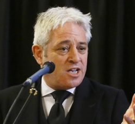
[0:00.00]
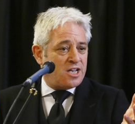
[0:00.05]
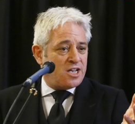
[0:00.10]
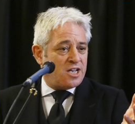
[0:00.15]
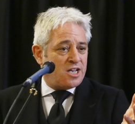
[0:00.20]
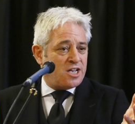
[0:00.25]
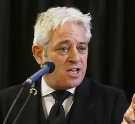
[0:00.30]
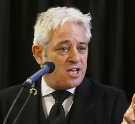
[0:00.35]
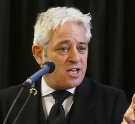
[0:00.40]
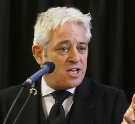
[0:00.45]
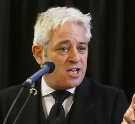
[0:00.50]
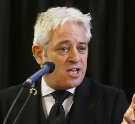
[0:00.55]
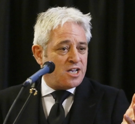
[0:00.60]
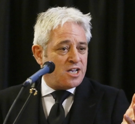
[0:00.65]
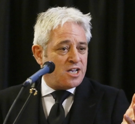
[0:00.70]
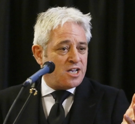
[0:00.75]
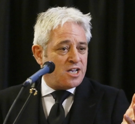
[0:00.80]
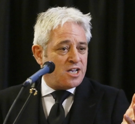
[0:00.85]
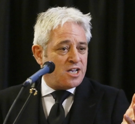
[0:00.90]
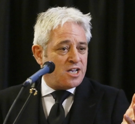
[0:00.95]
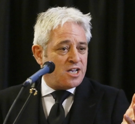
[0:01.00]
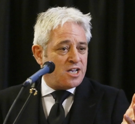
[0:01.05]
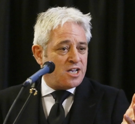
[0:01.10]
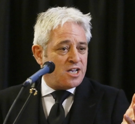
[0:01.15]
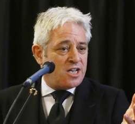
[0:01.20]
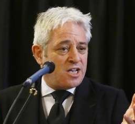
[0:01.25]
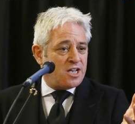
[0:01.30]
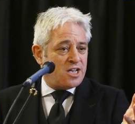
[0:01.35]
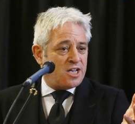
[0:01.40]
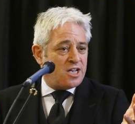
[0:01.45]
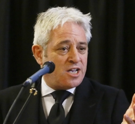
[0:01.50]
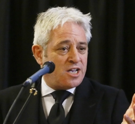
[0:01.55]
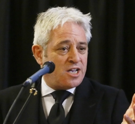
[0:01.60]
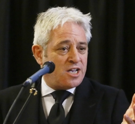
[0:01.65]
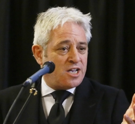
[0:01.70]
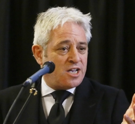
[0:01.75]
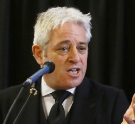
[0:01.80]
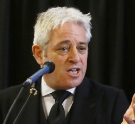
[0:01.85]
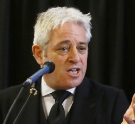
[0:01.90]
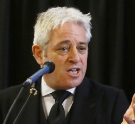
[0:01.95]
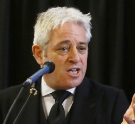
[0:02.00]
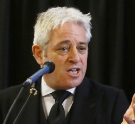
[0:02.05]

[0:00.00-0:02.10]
No one is speaking in this clip.